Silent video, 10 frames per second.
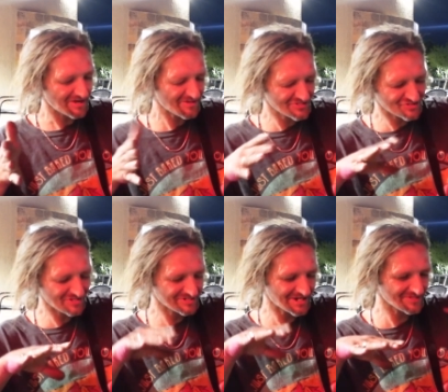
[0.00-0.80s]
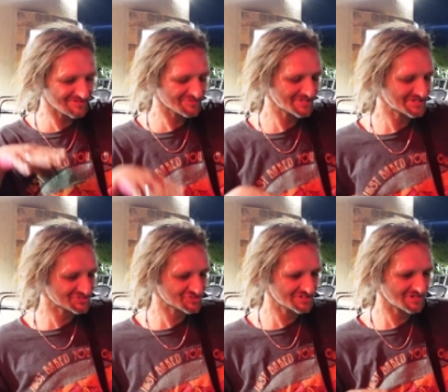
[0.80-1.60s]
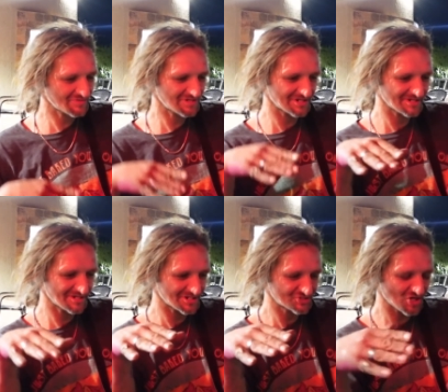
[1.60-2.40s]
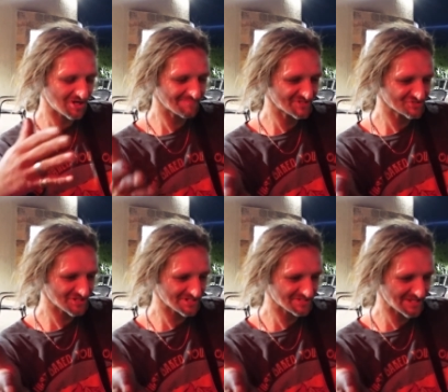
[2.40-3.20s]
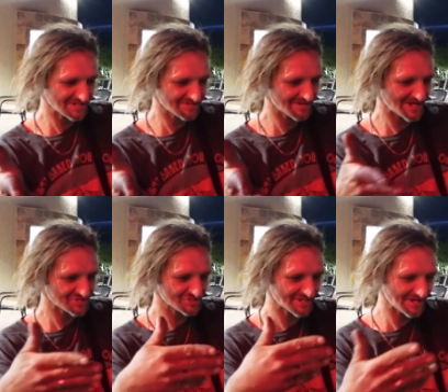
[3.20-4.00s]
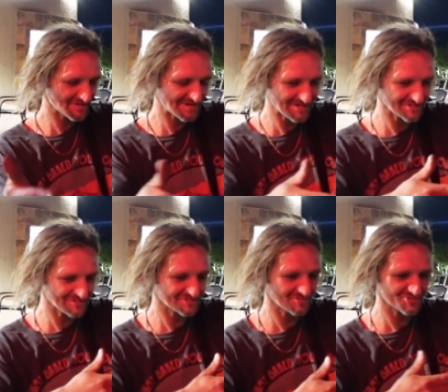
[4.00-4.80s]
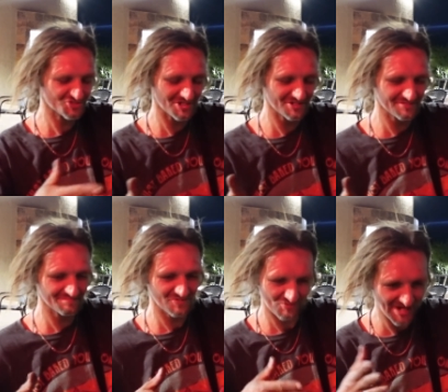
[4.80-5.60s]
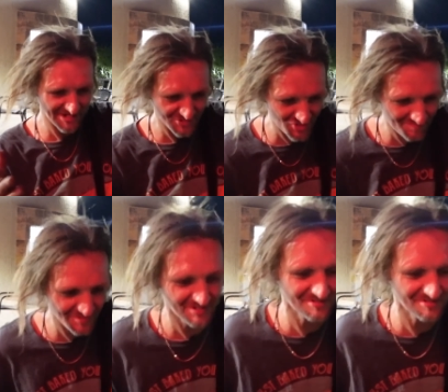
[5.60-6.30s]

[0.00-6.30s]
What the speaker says: All these other kind of little things, you know, a job that's like that you actually care about. You're doing something, creating something.